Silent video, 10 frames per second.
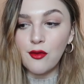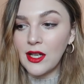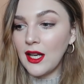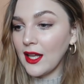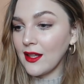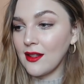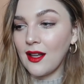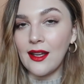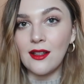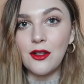Really like the
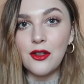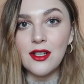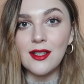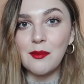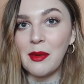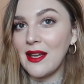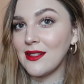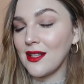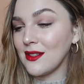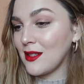Light Illusion as a
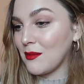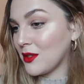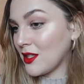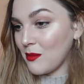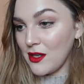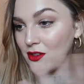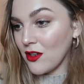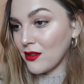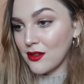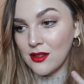base. That seems to be
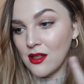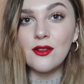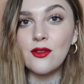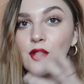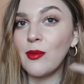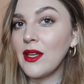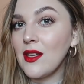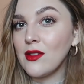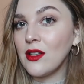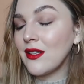just super
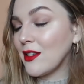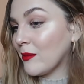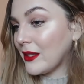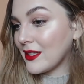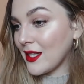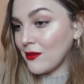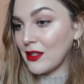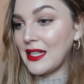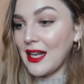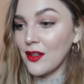even looking on my skin,
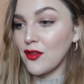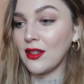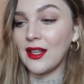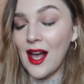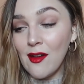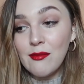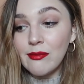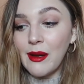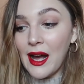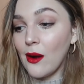really natural. And I
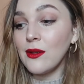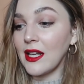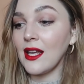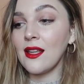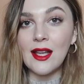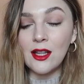haven't powdered it.